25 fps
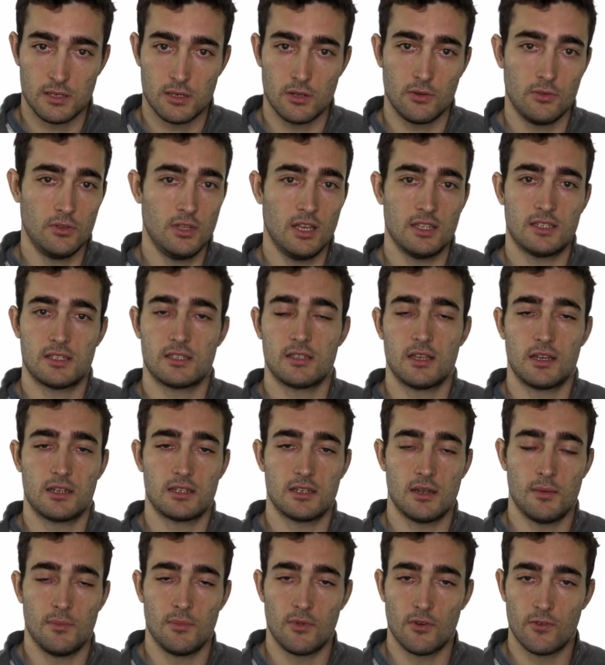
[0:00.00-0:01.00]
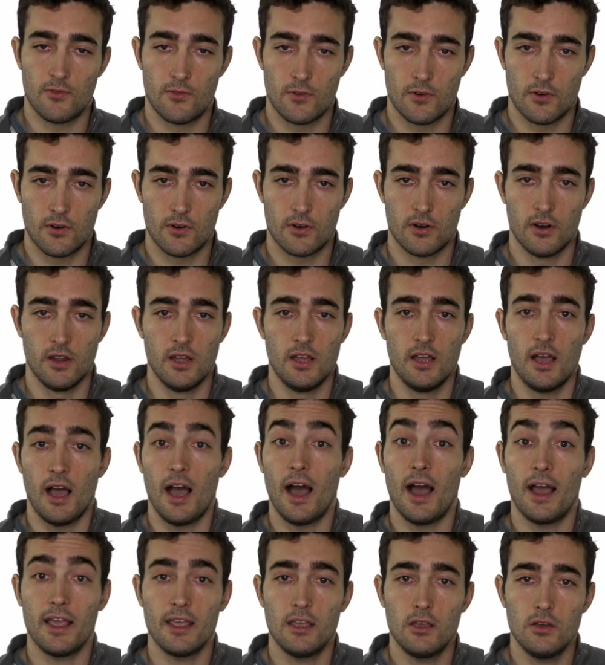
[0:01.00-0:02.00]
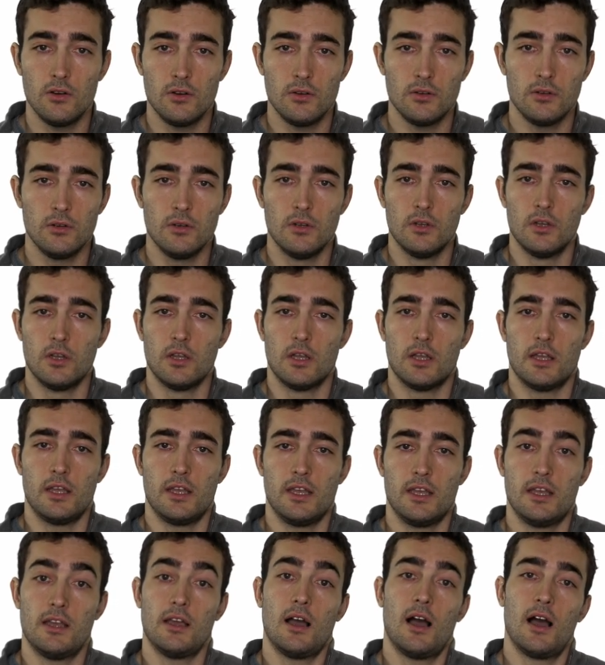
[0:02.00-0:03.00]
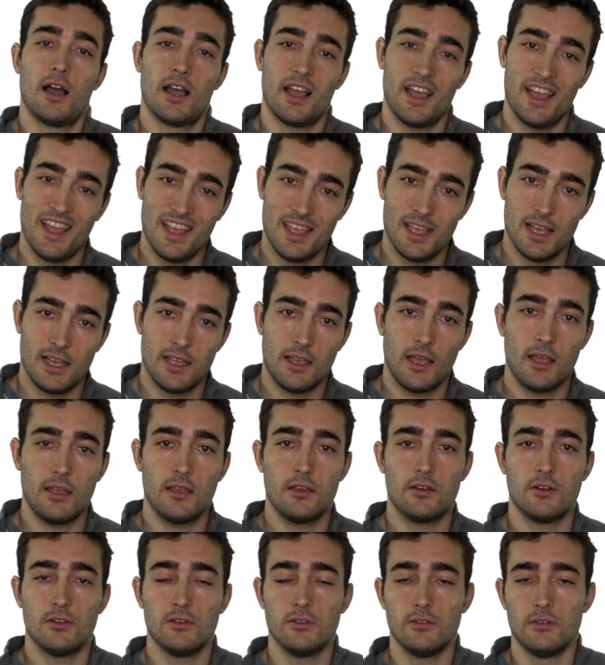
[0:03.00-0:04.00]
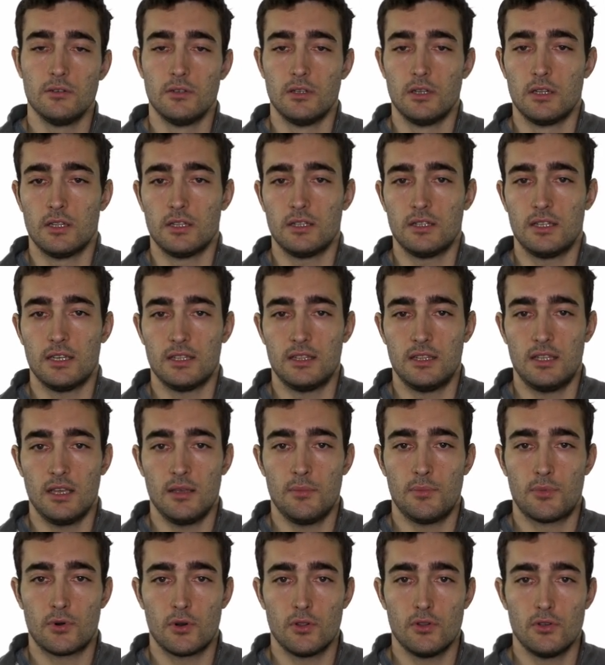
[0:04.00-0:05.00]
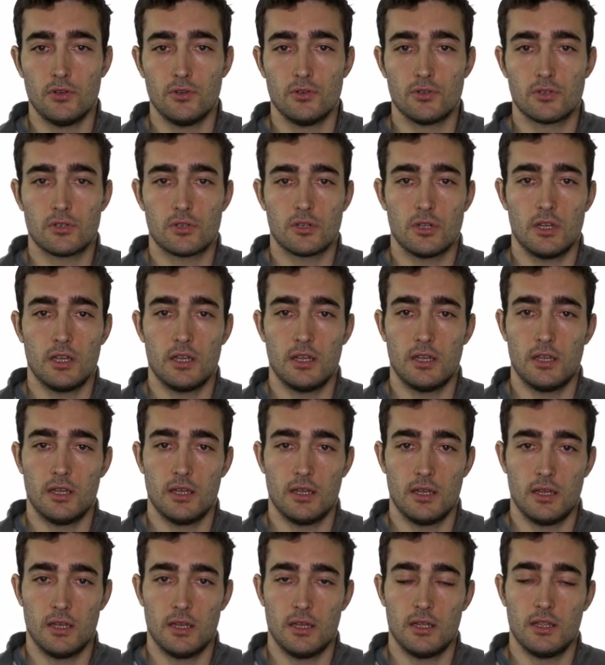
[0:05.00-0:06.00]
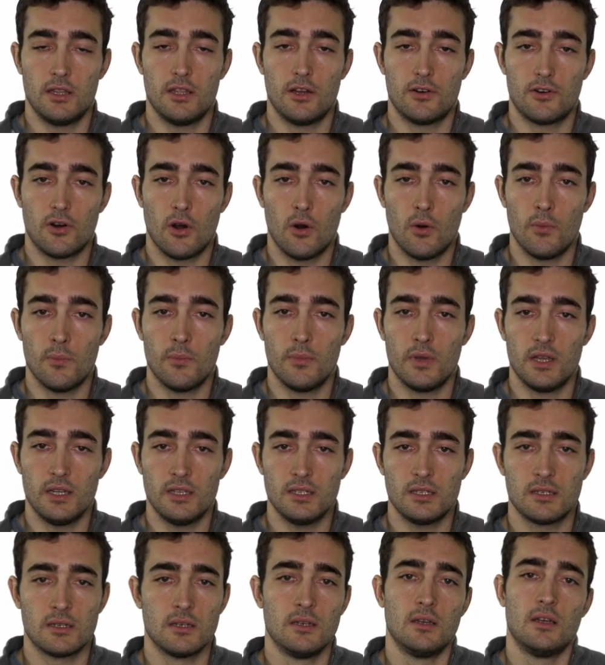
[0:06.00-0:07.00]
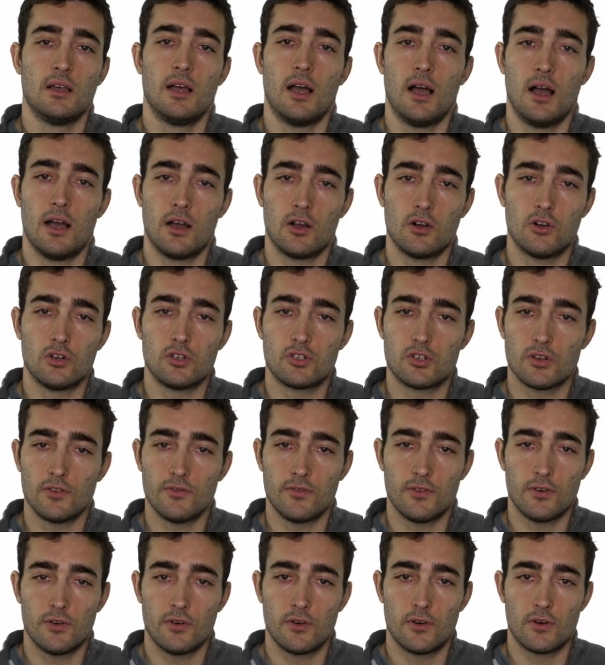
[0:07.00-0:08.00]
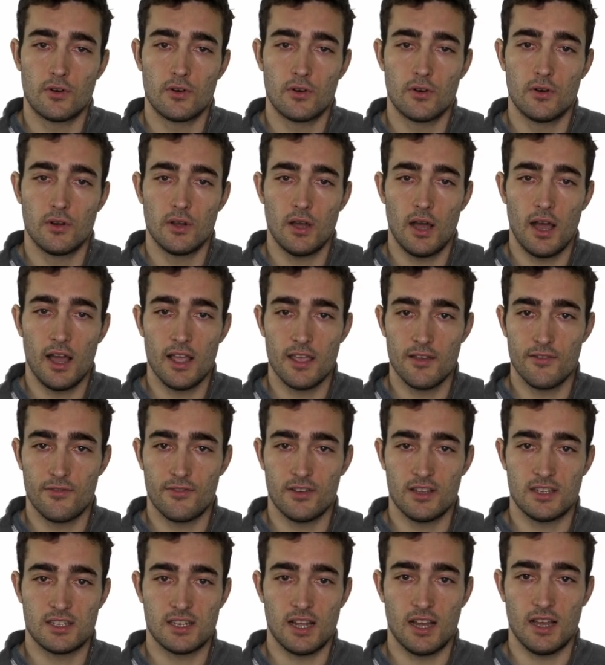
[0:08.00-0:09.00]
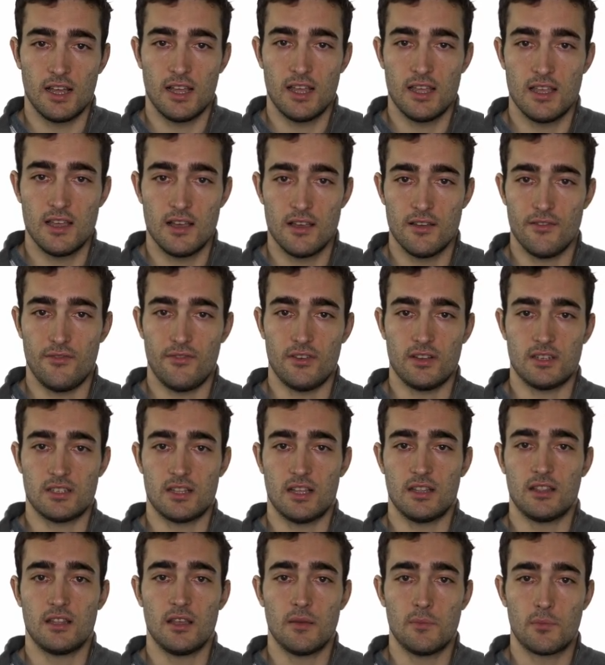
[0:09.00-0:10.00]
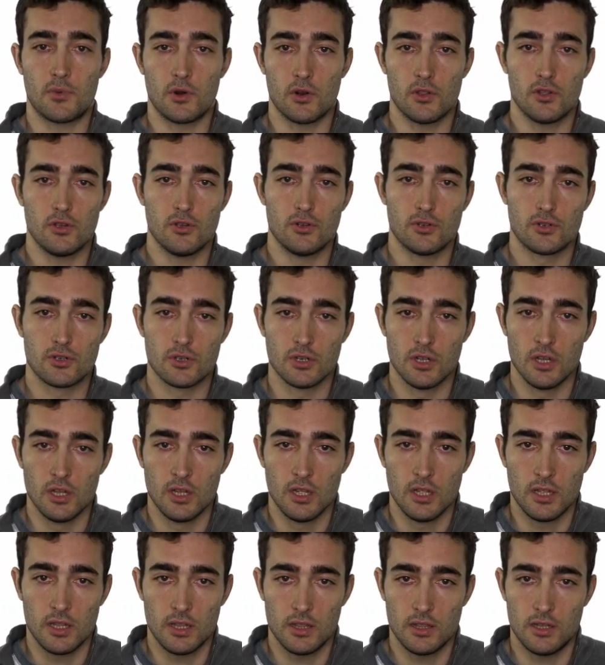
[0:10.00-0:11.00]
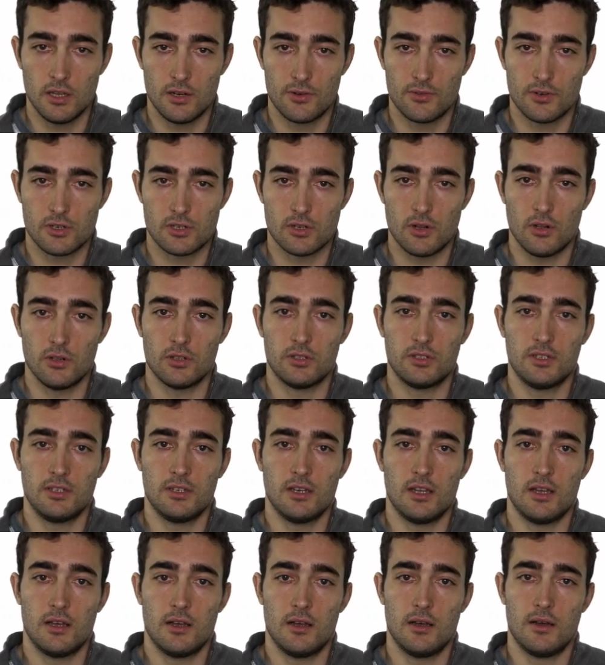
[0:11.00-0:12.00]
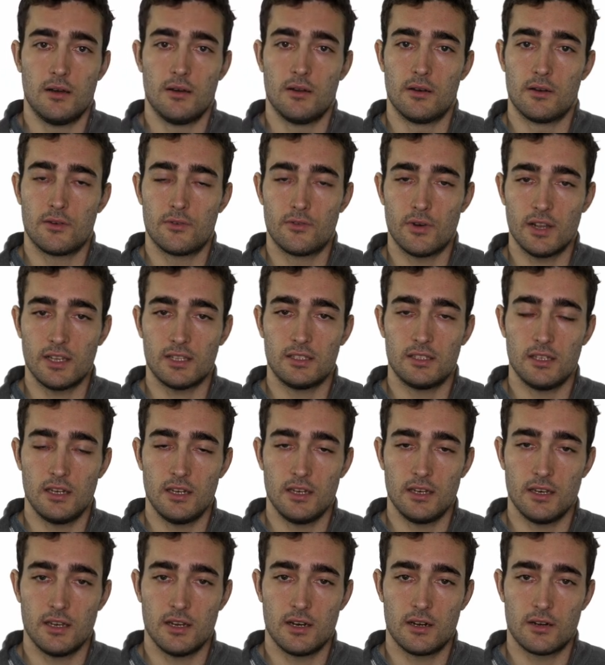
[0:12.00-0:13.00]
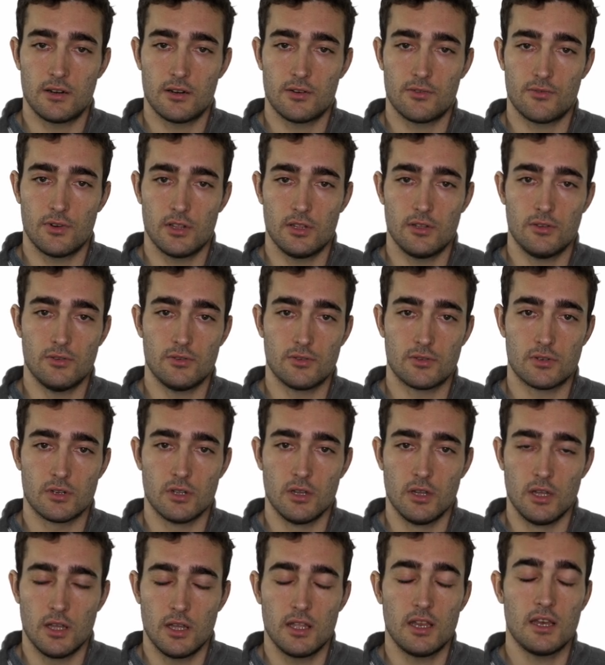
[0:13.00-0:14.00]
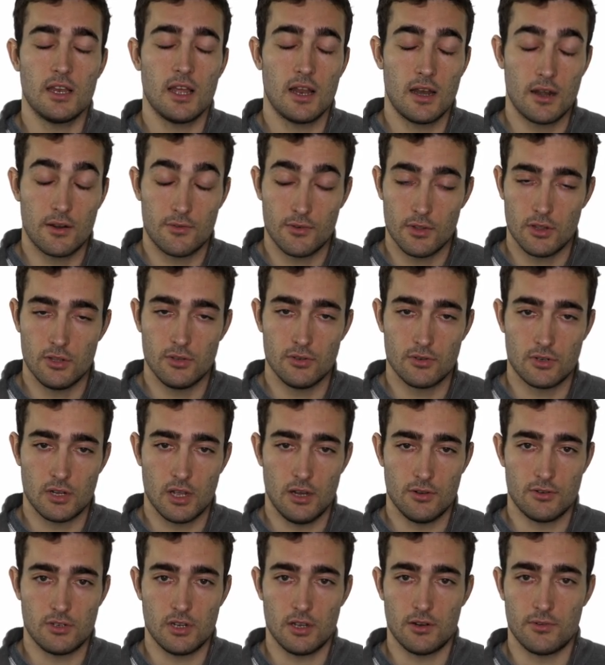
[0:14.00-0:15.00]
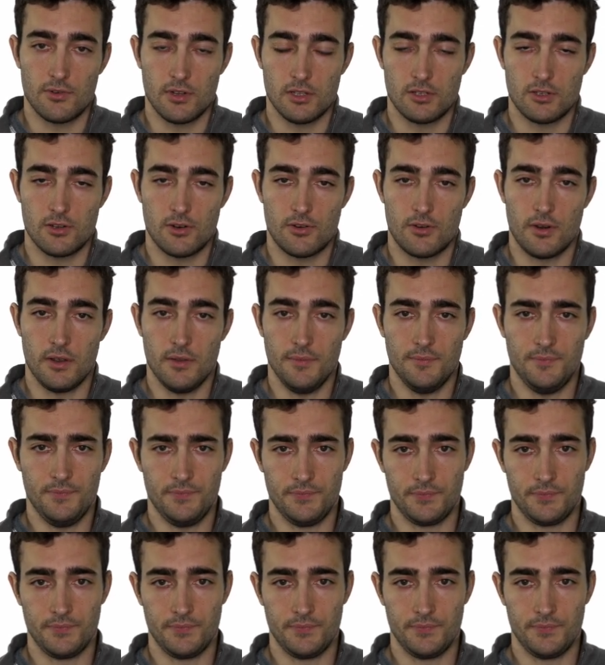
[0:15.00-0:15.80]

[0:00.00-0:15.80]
So that's the example for Icon and AI Icon, that they produce their own mesh, and also for IFS and AIFS, that they produce the result in a rectilinear reduced Gaussian grid.